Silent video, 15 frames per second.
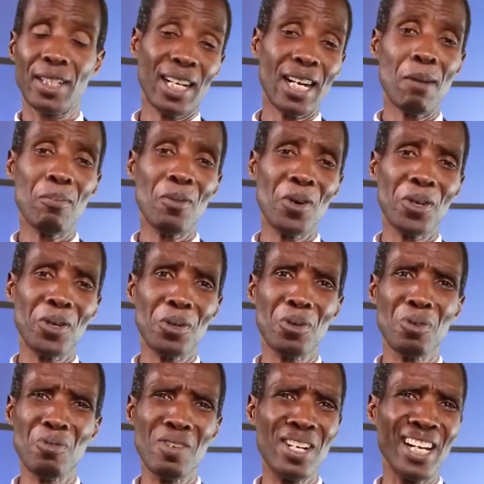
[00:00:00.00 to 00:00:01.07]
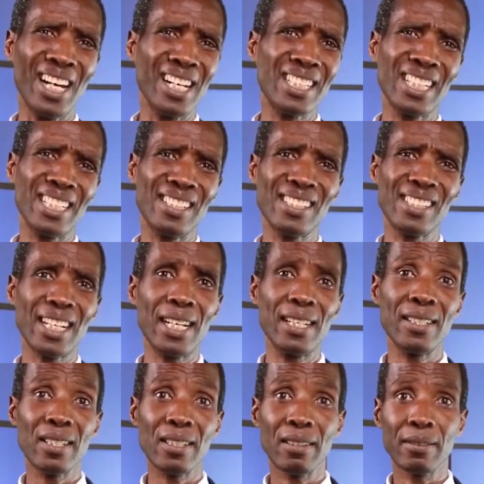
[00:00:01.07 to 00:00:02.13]
Tenga moyo une asha
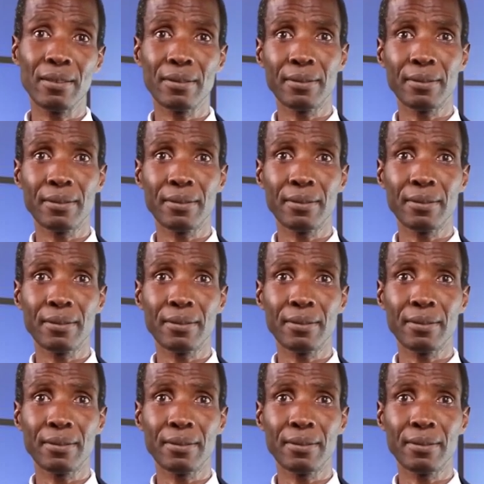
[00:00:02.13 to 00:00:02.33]
dzisingaiti.